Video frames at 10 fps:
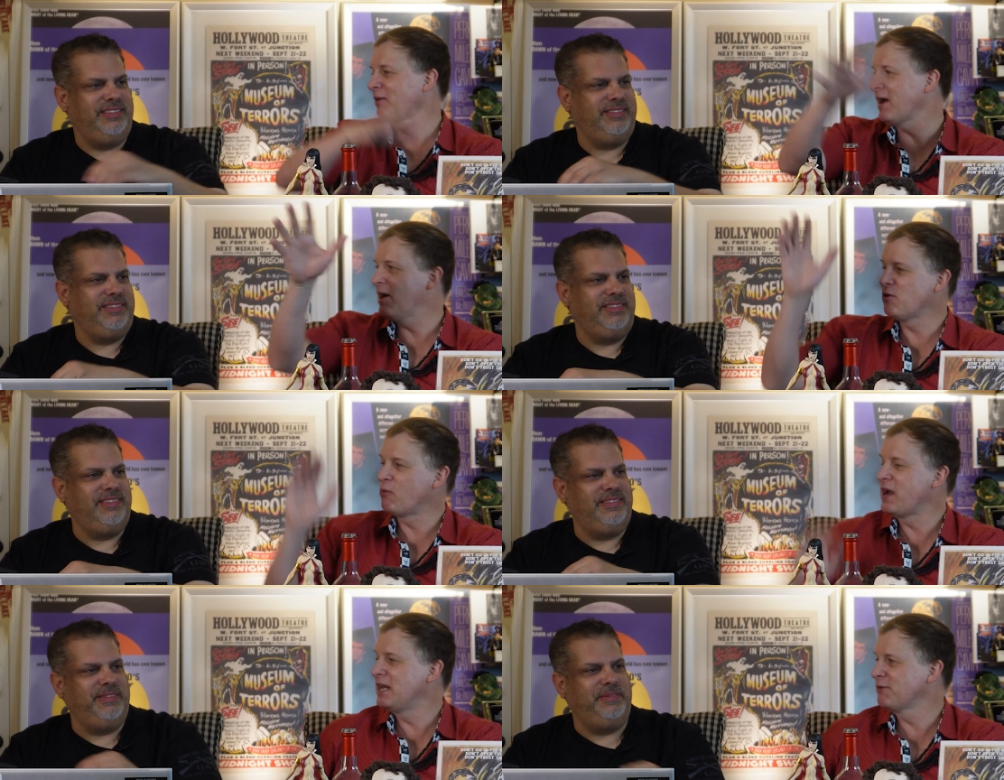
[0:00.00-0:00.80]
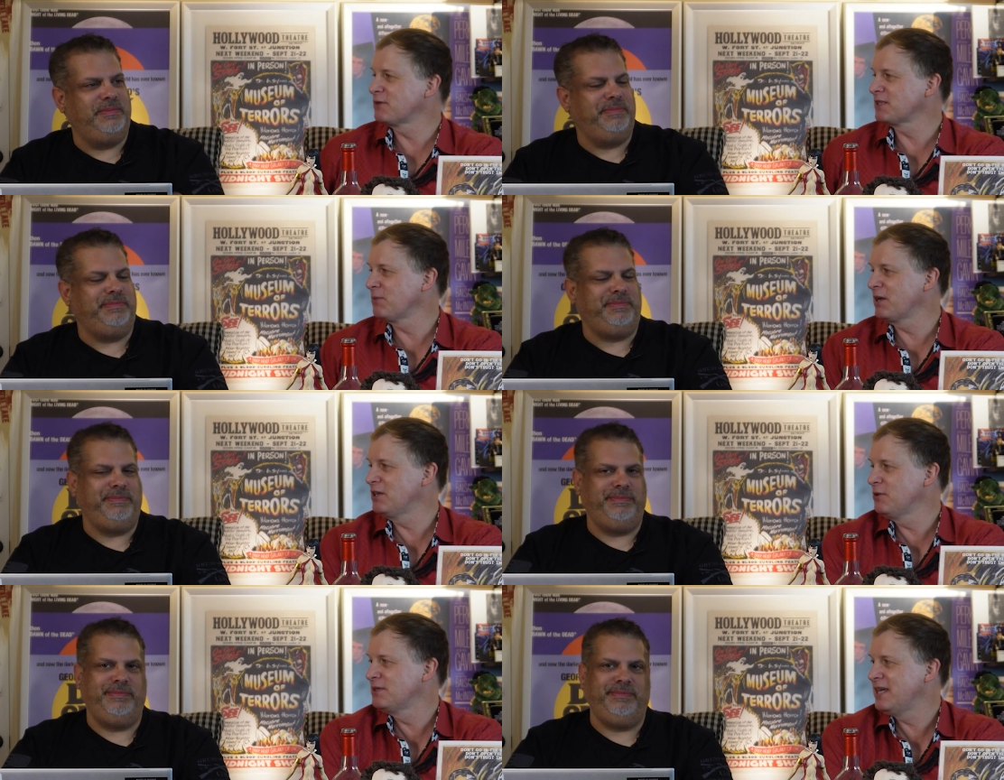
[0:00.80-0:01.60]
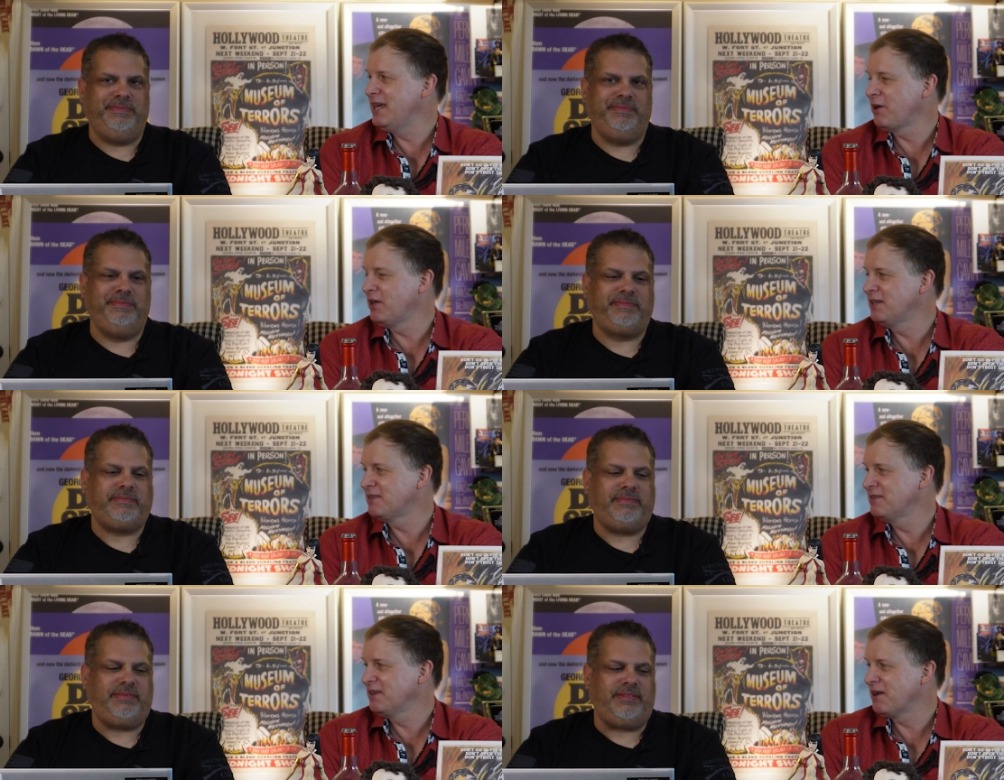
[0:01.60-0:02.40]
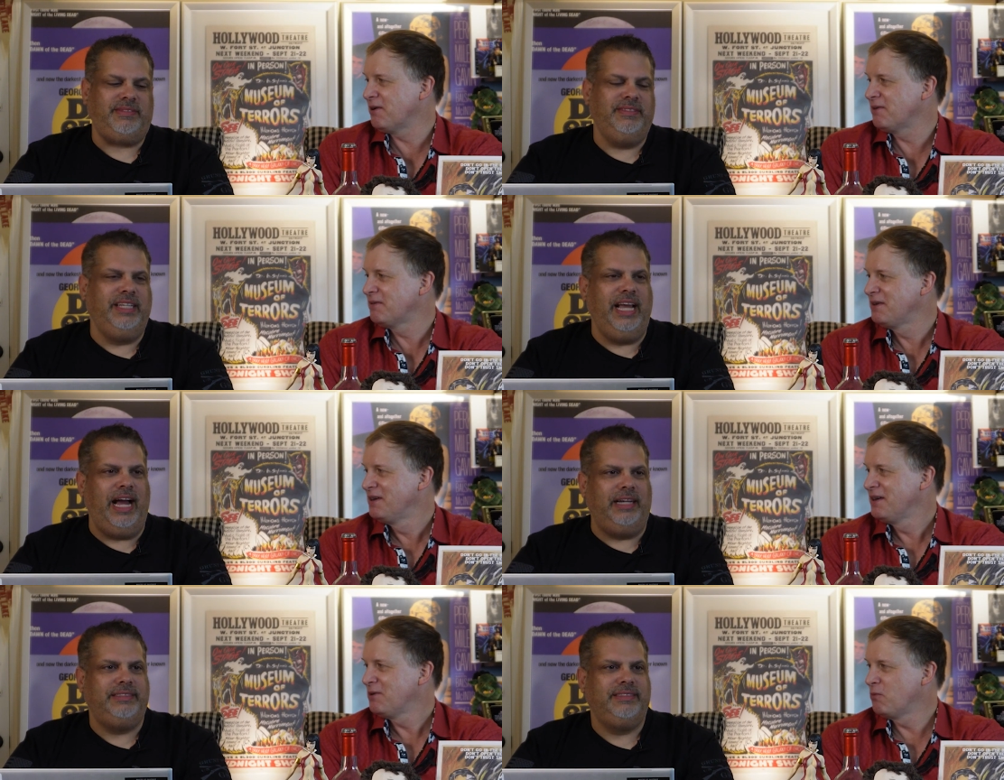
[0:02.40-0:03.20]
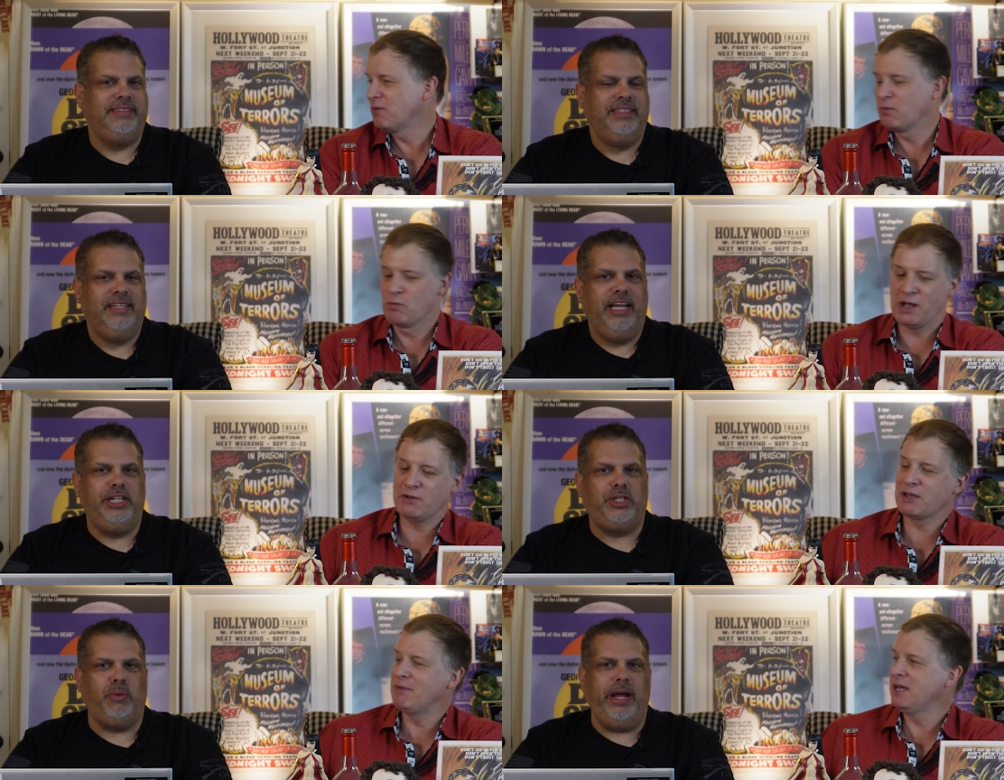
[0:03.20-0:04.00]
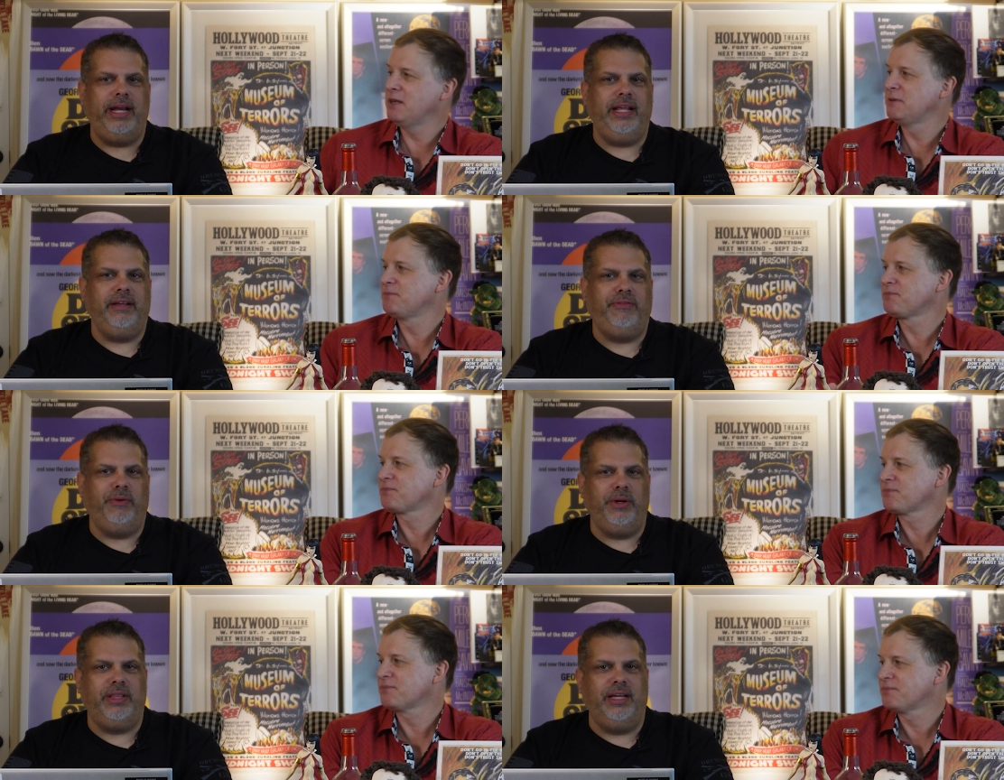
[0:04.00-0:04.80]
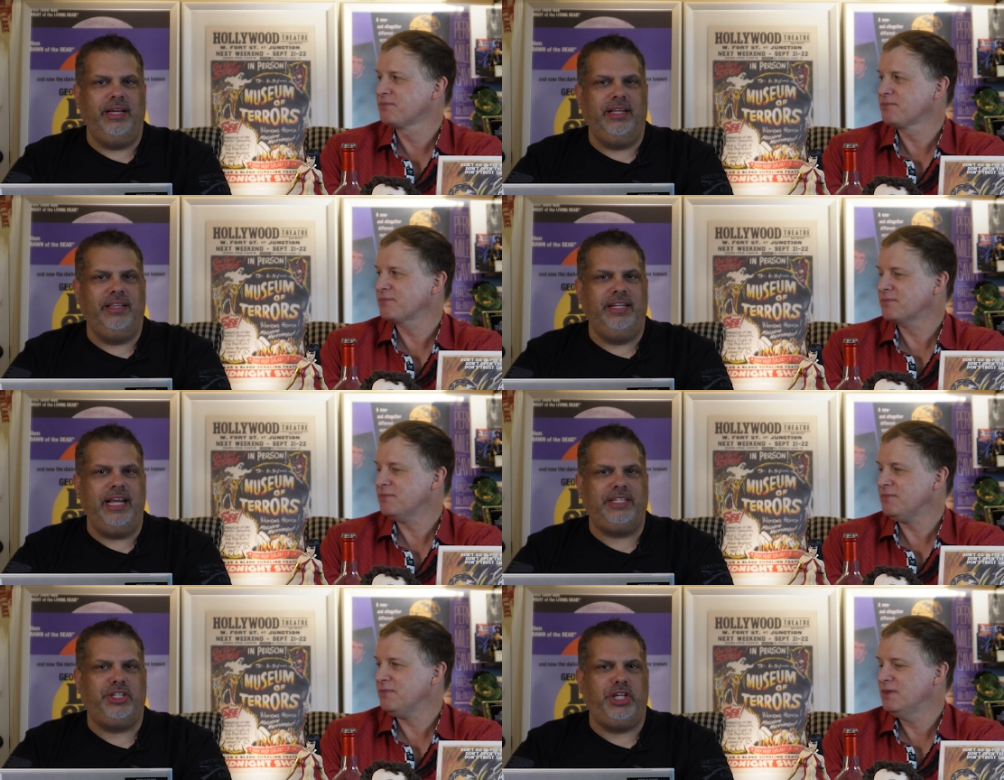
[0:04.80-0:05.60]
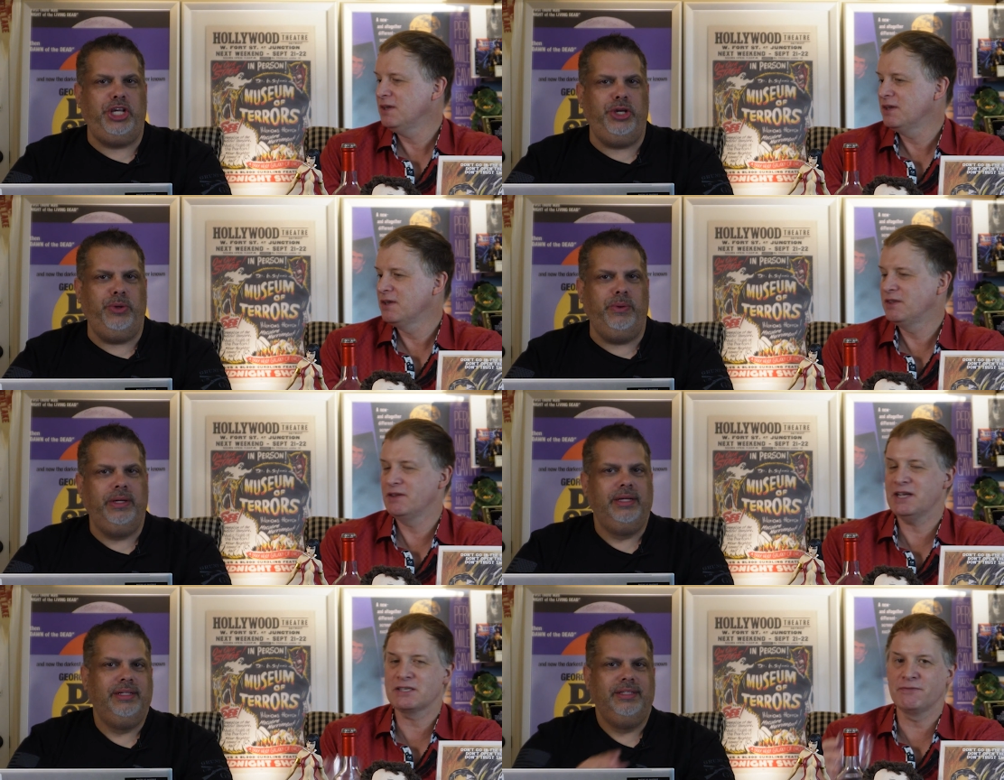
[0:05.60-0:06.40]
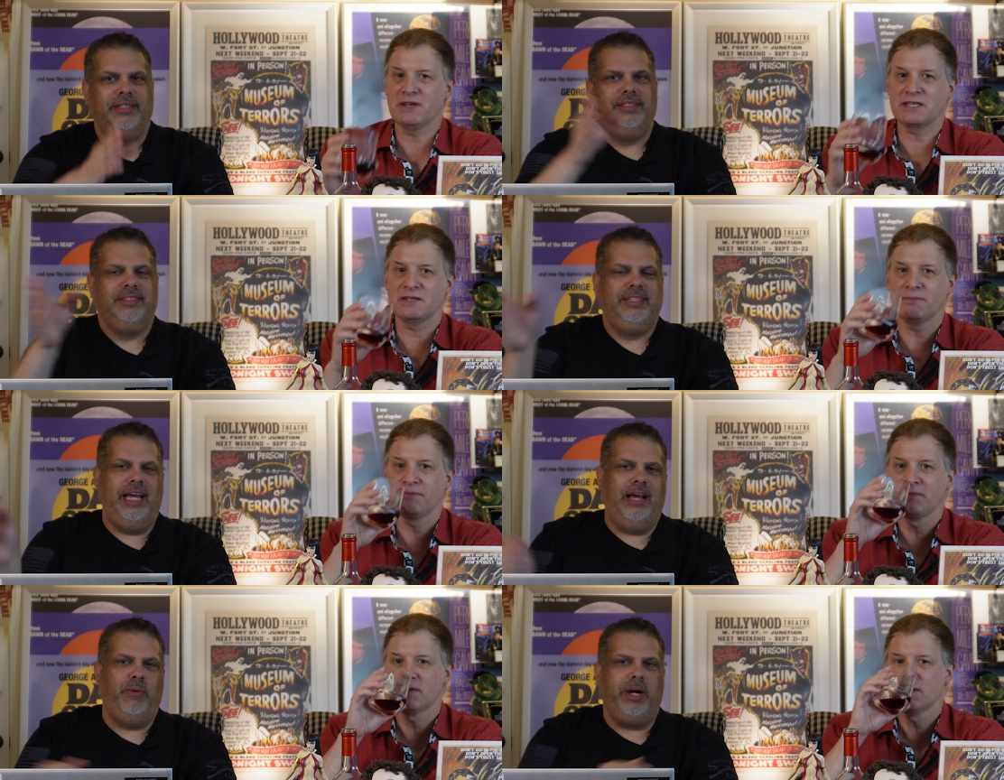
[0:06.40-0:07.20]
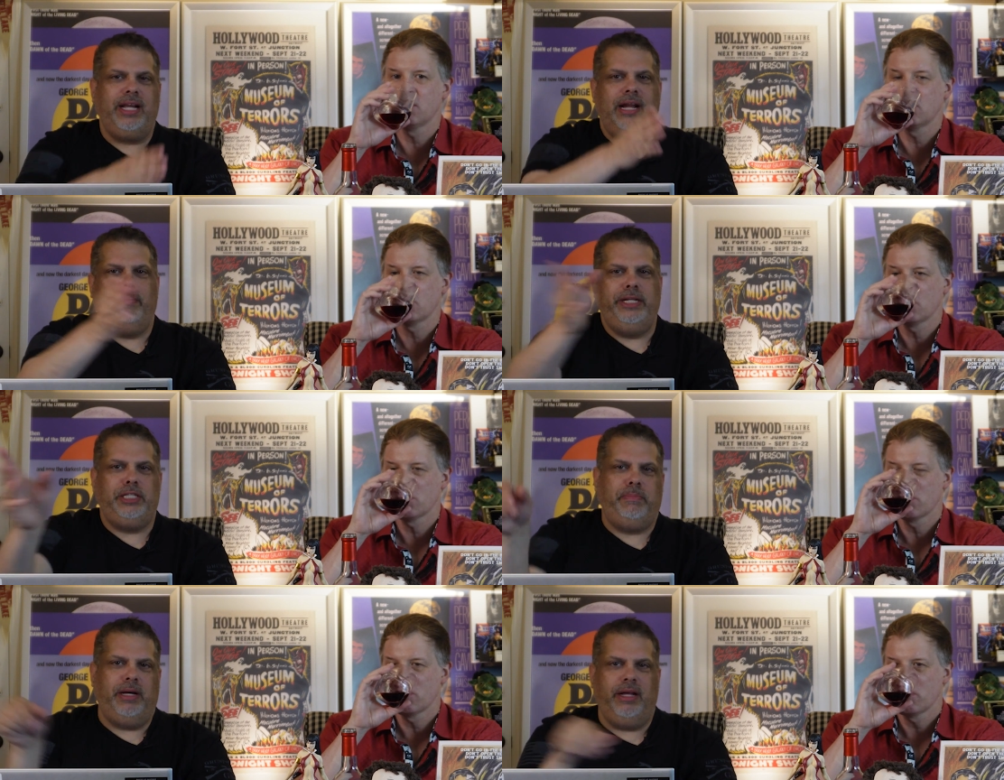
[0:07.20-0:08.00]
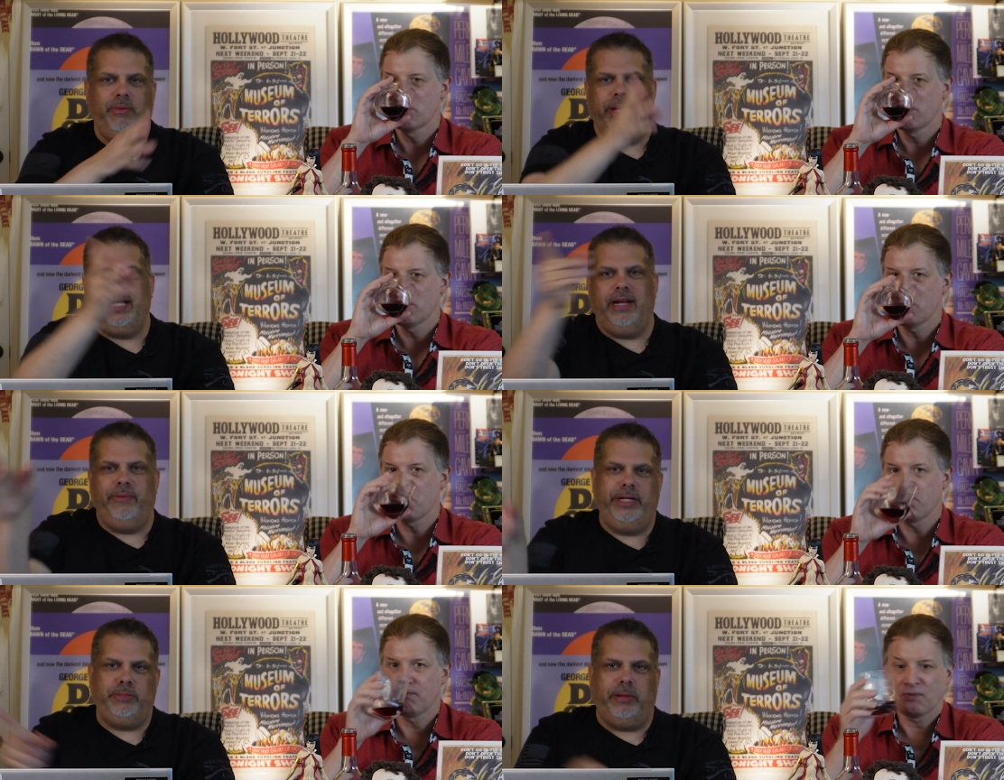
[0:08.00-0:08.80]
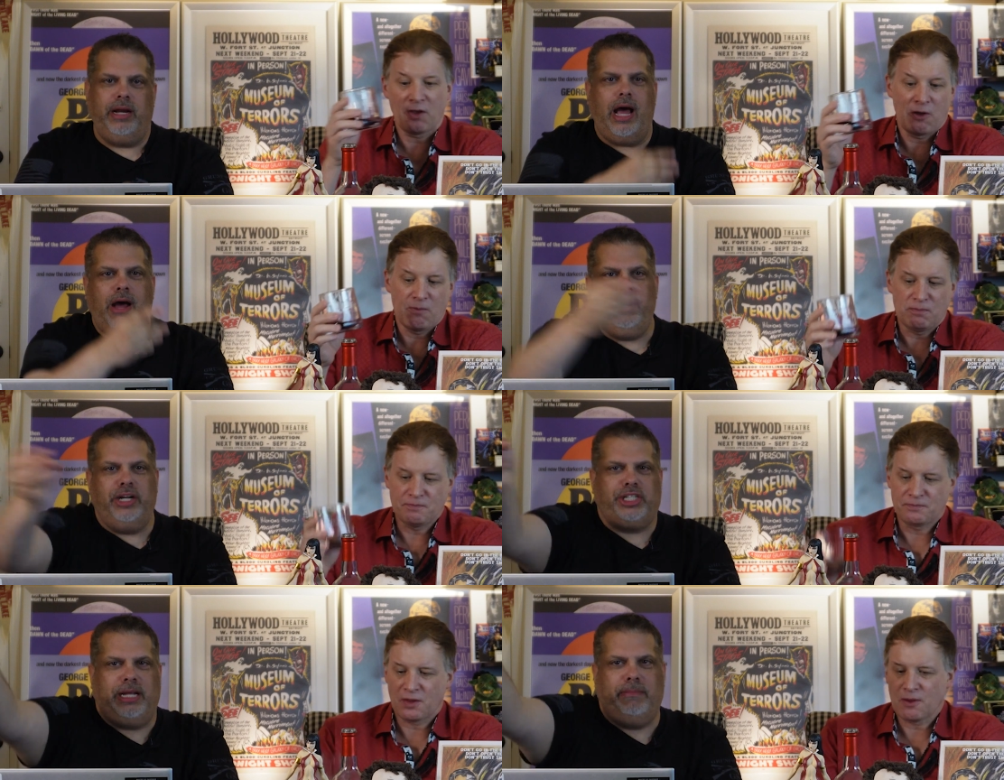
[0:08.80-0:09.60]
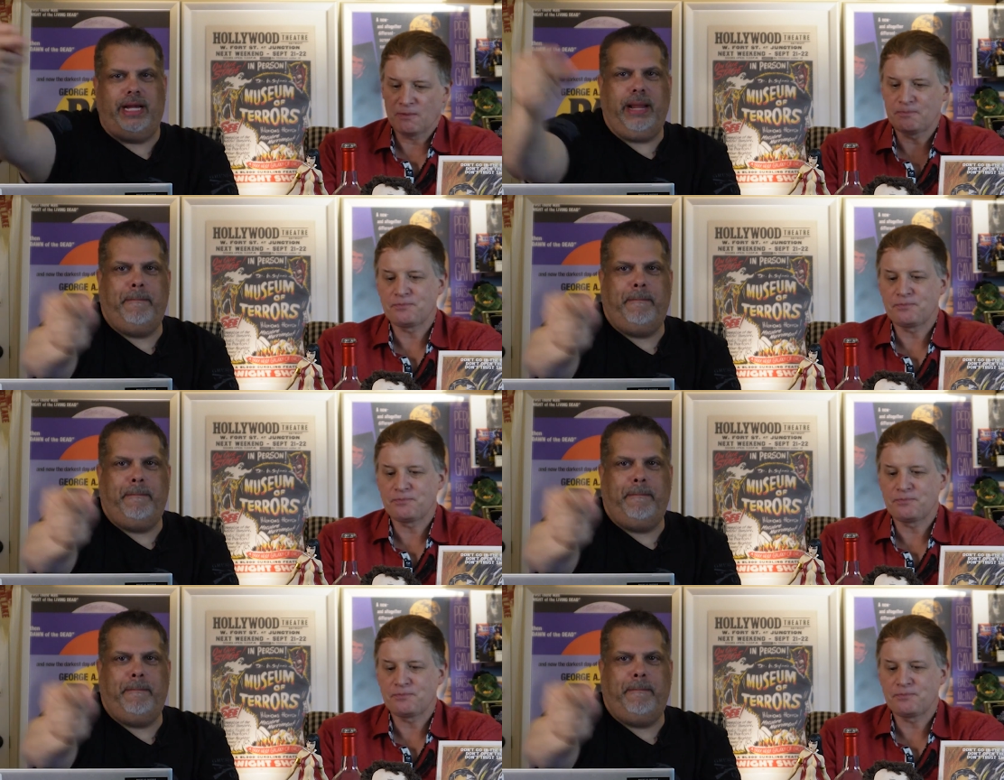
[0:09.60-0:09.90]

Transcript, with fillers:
Speaker 1: around, waiting for somebody to take a, it. You know. Yeah. Welcome it's waiting
Speaker 2: in. for the the next cue. The next victim. Yeah, where can I respawn? Where can I respawn? Oh, here's somebody!